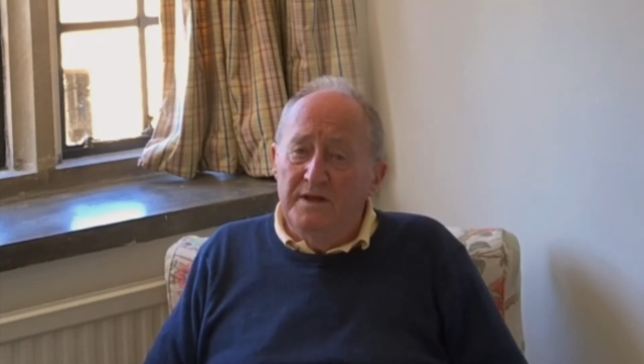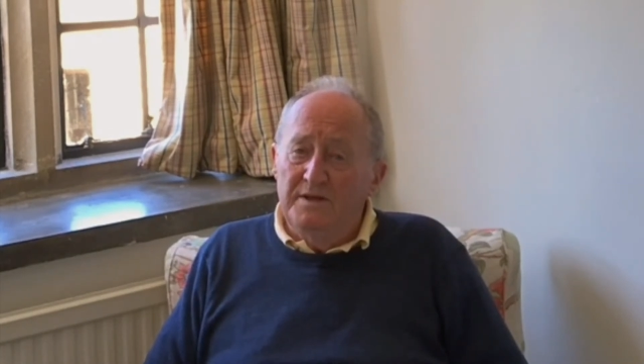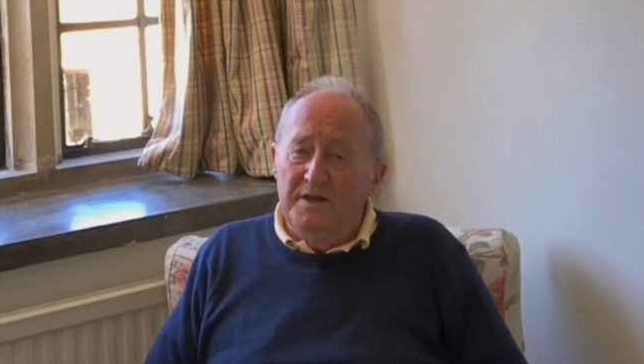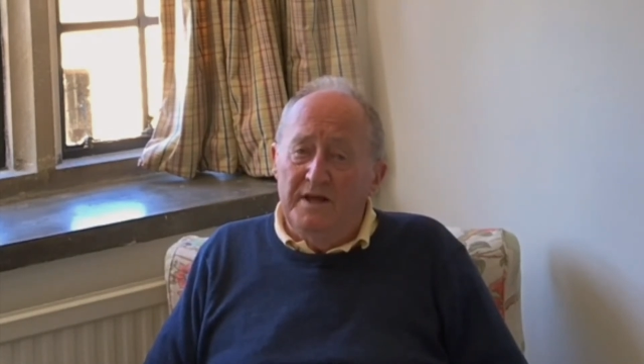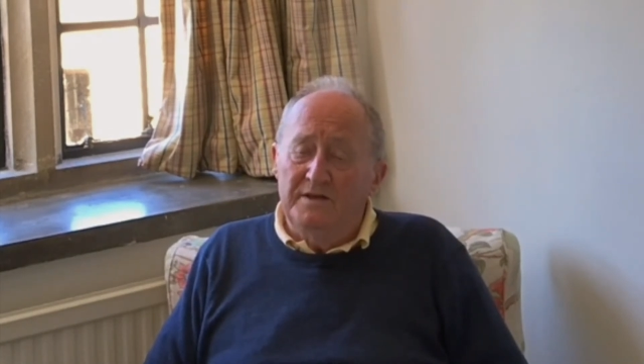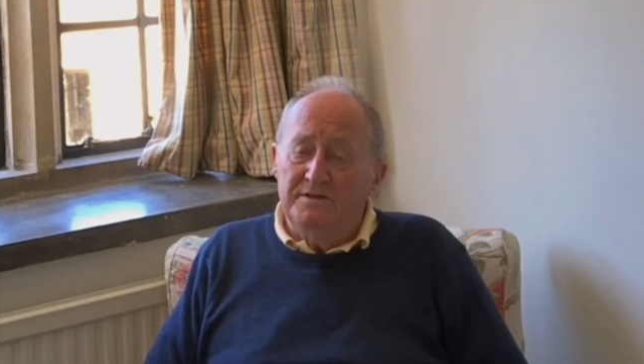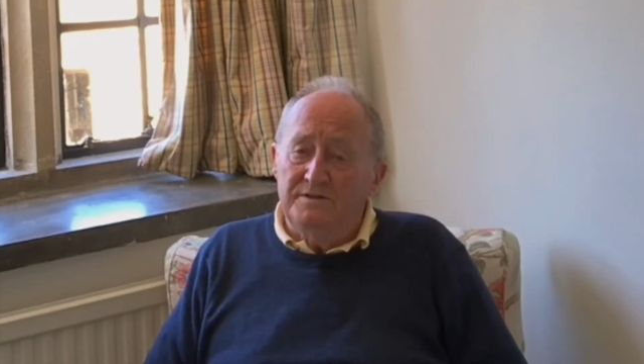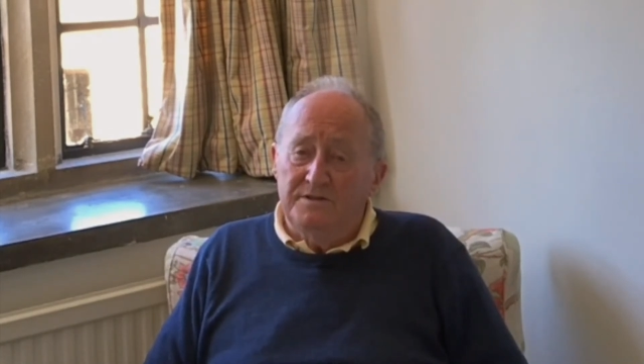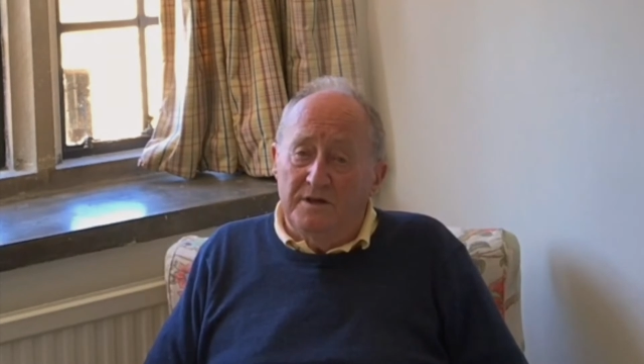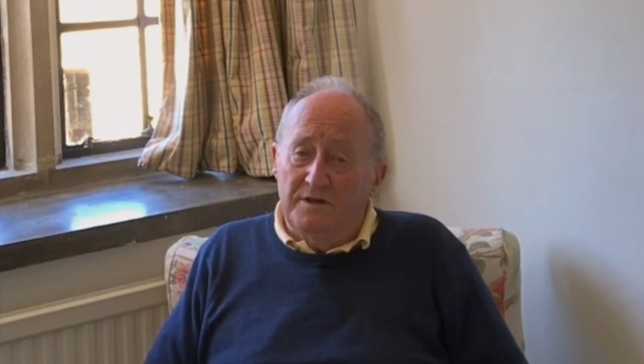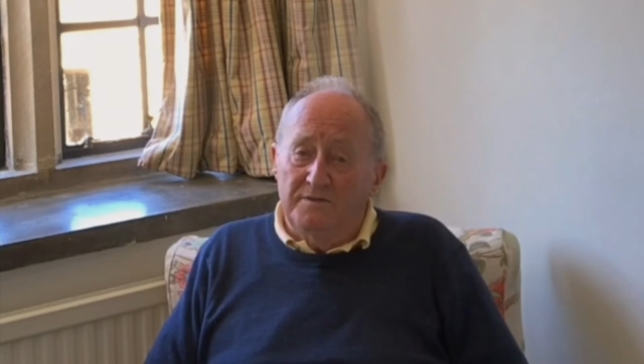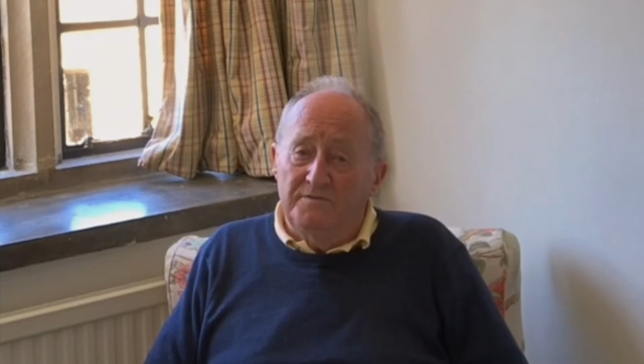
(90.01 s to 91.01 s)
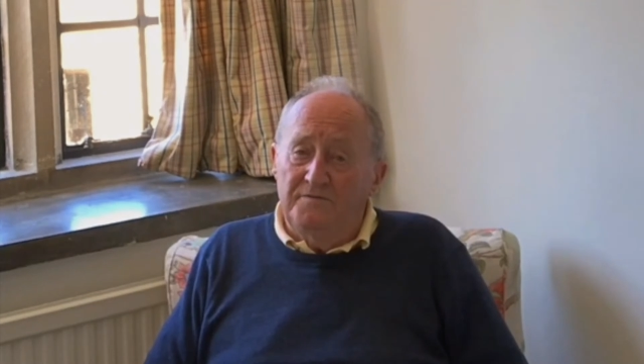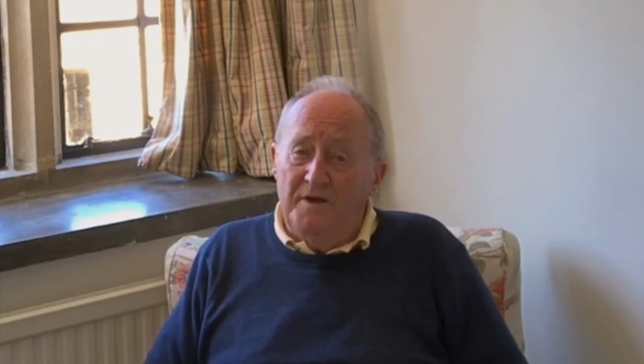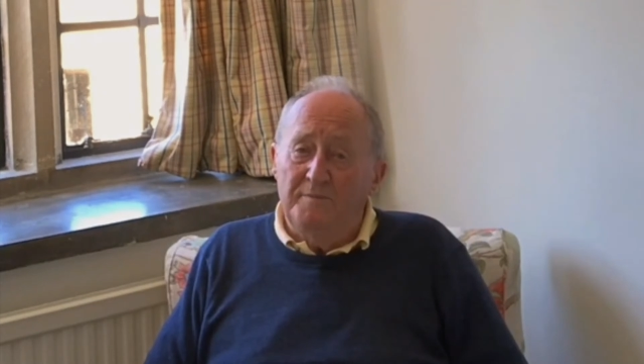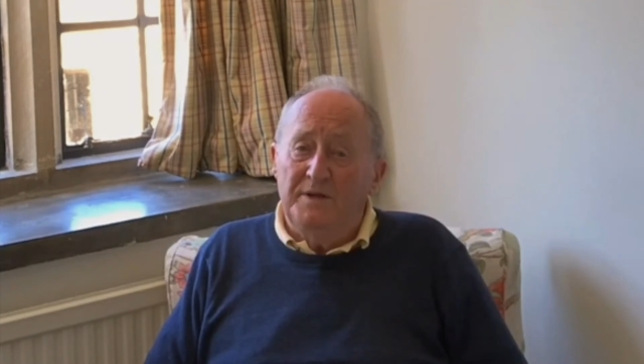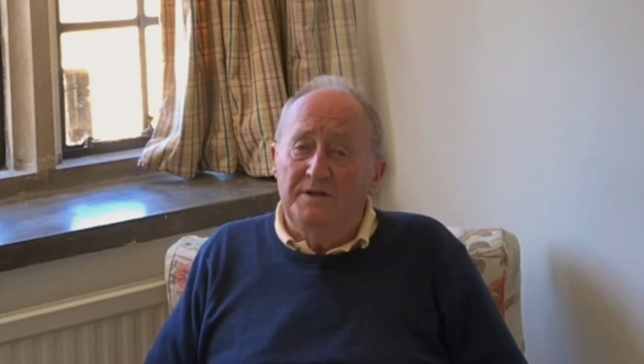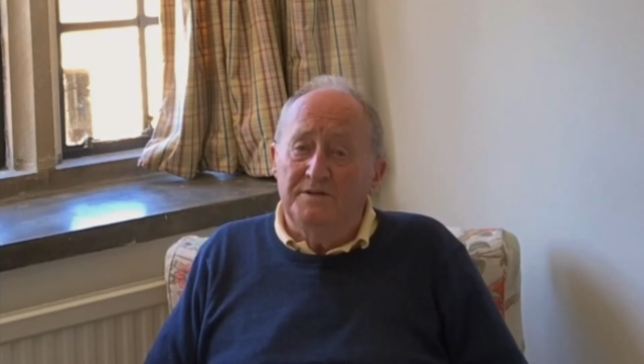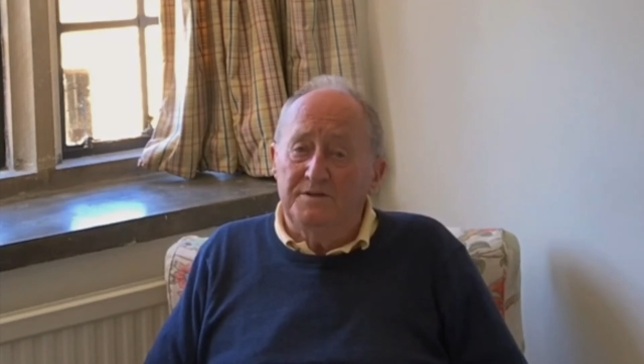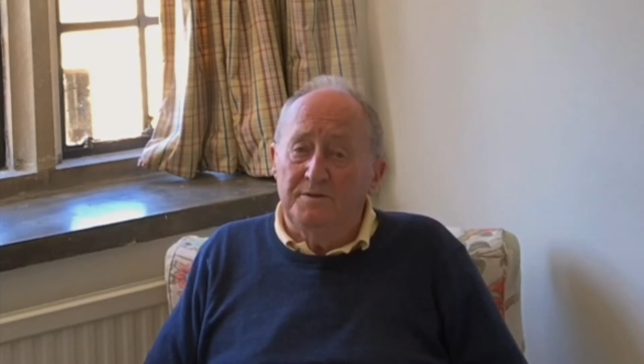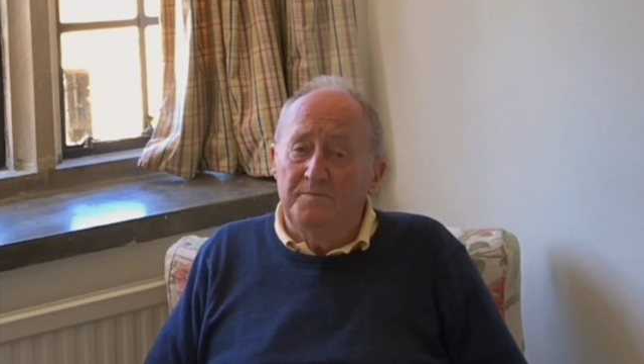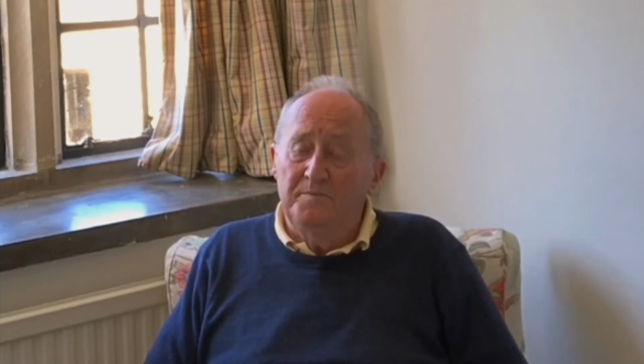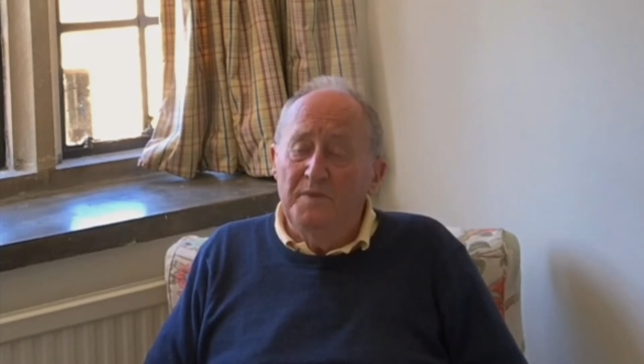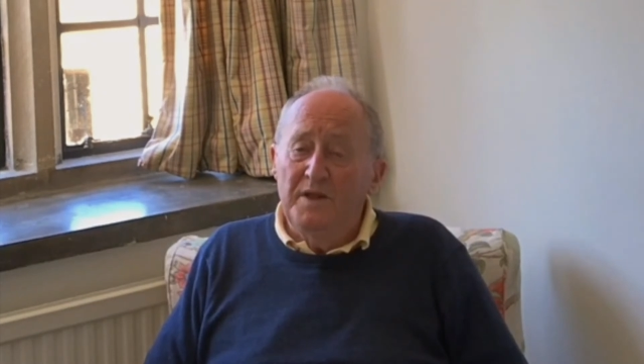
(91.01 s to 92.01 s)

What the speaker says: There's feminism,